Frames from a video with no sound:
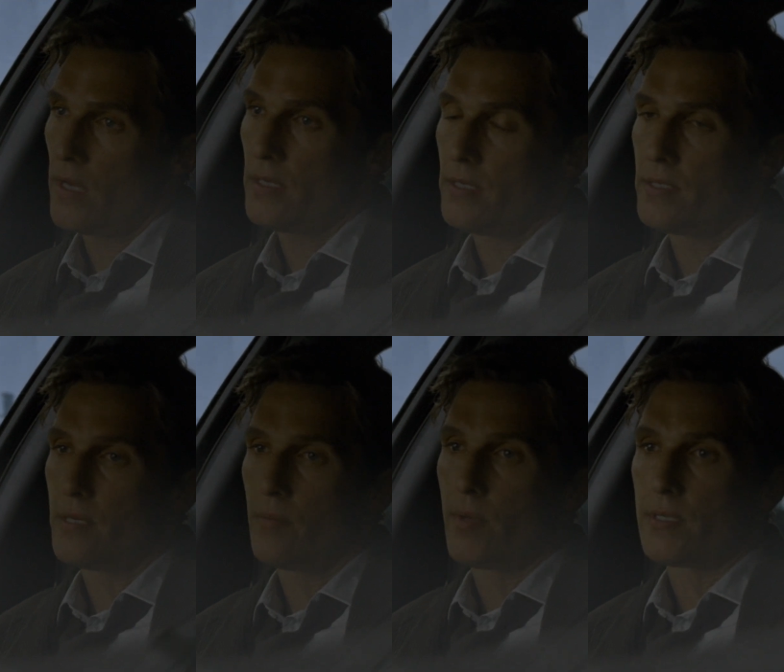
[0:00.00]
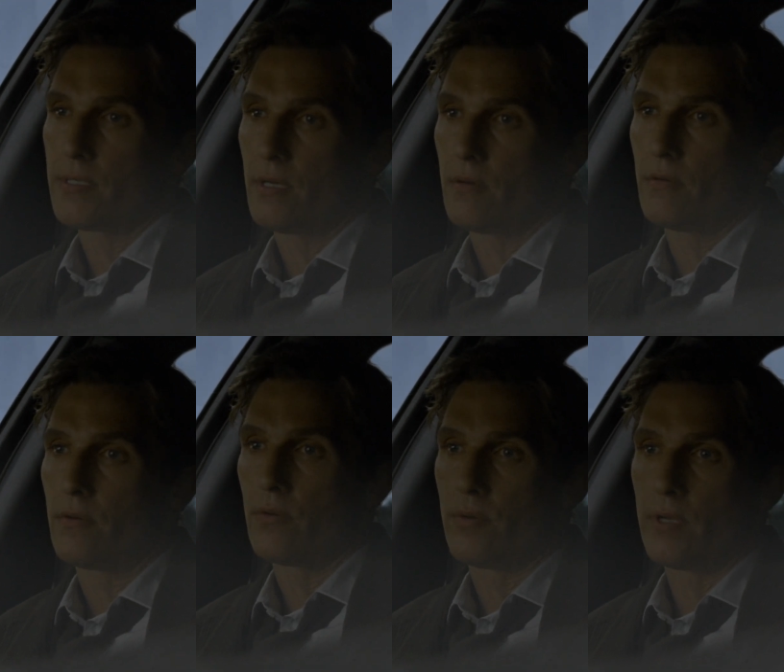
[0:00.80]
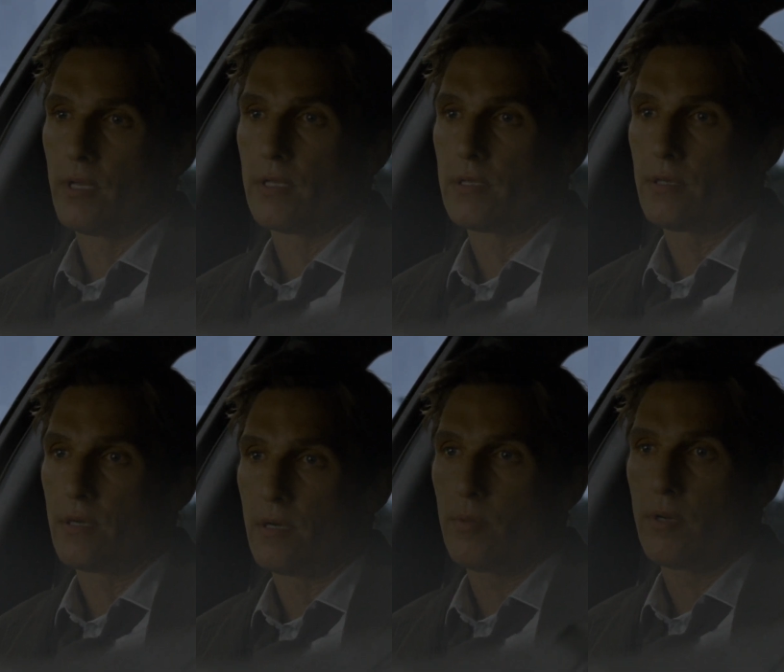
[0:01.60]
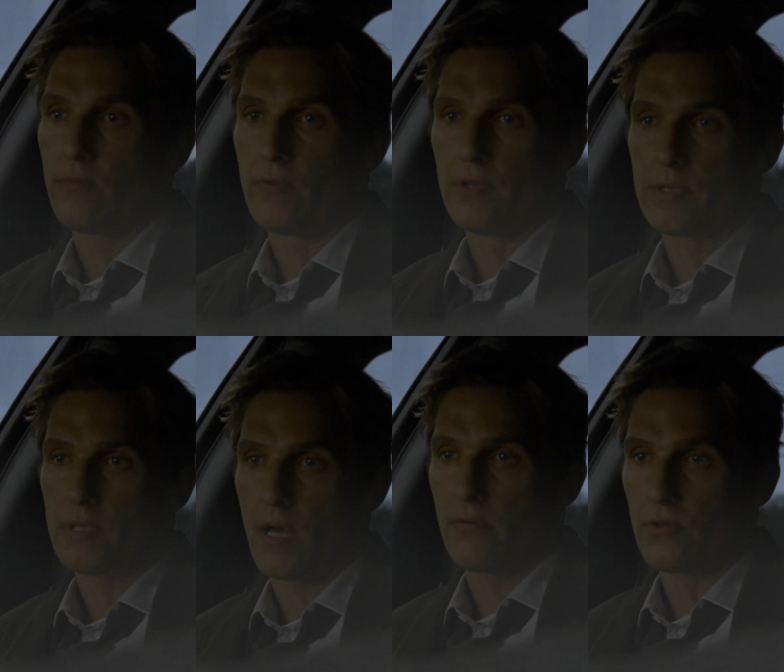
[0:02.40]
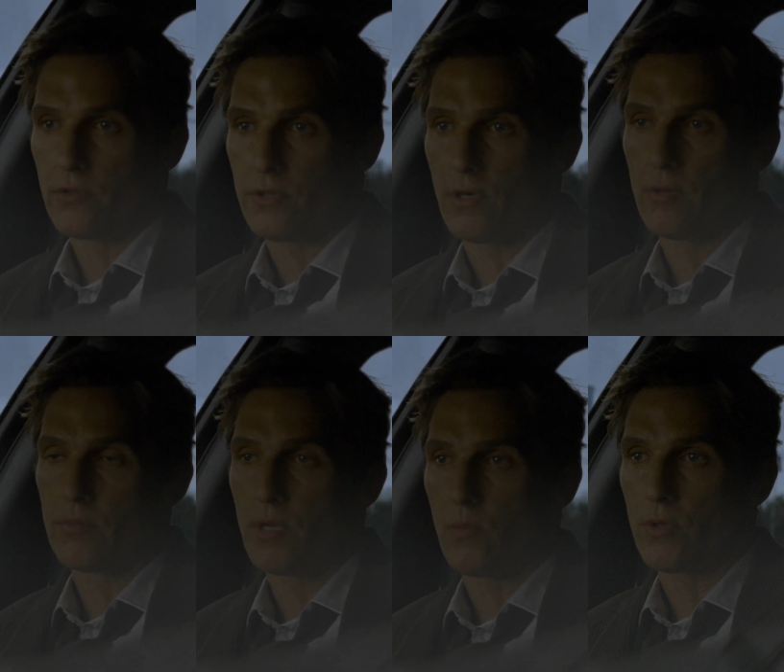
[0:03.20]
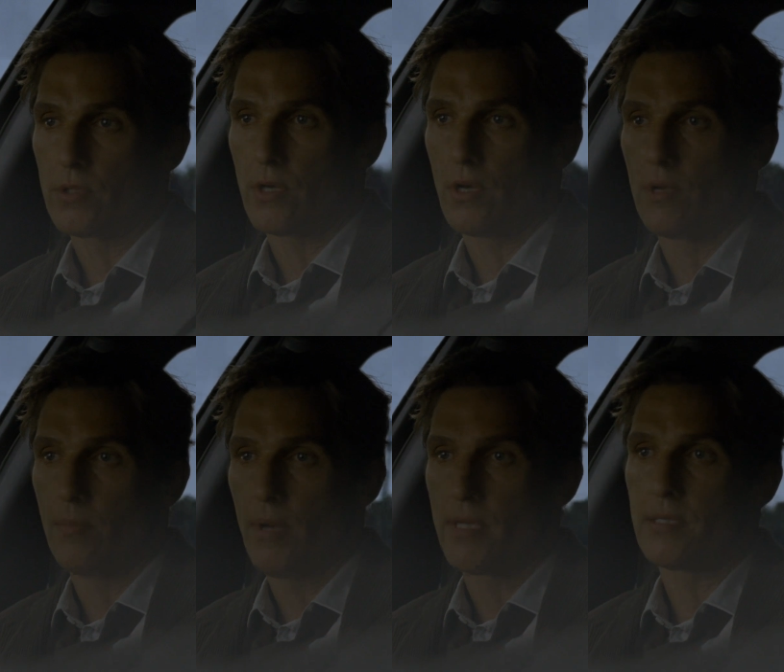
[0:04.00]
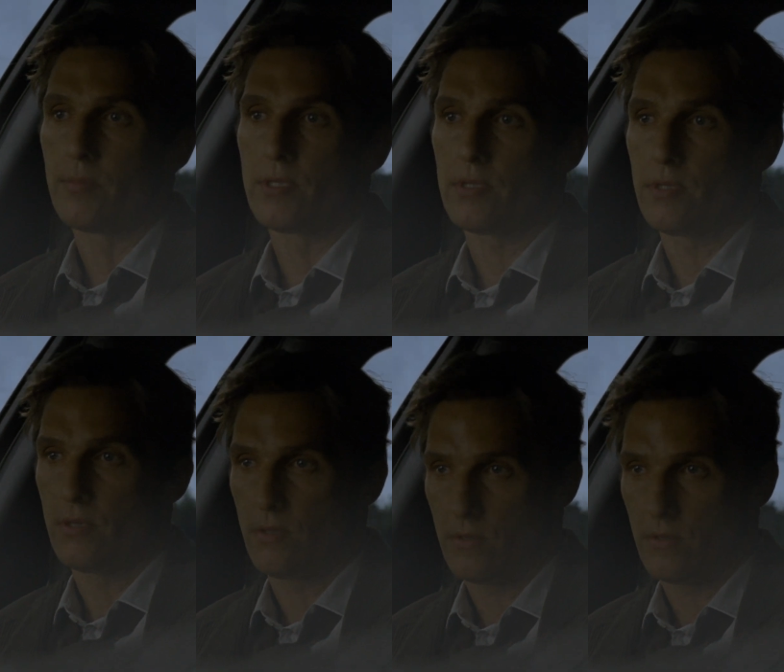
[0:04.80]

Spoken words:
I'd consider myself a realist, all right? But in philosophical terms, I'm what's called a pessimist.